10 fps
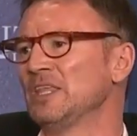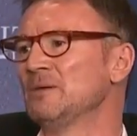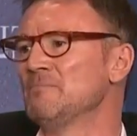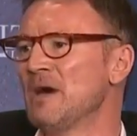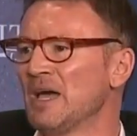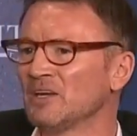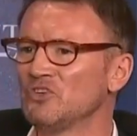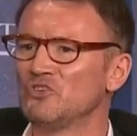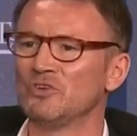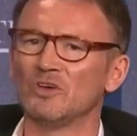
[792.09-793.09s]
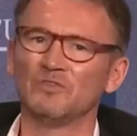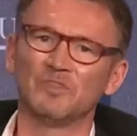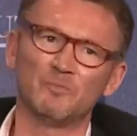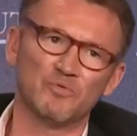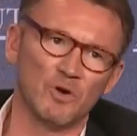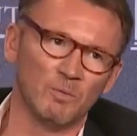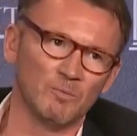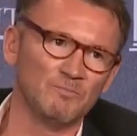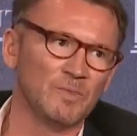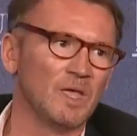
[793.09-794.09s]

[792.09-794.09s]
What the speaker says: and the magnitude of the problem